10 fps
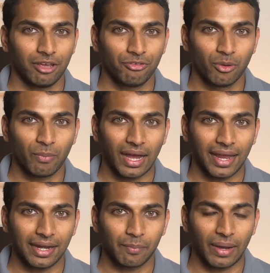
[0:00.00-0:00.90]
if you buy
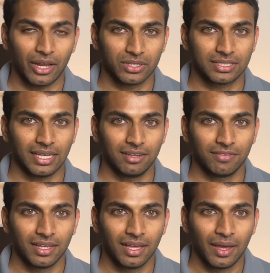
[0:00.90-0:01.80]
it by yourself,
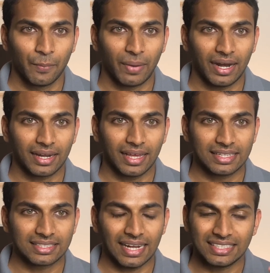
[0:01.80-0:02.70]
but
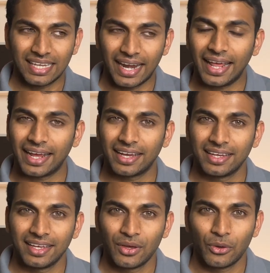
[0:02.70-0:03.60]
it's less headache
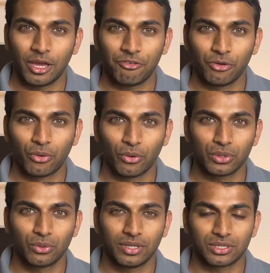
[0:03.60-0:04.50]
if you go
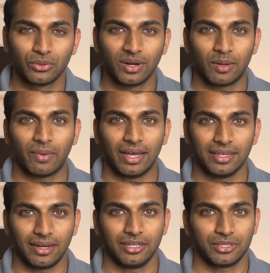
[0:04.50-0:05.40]
through the school and buy
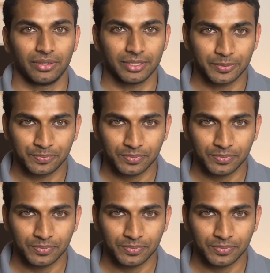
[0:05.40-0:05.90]
their insurance.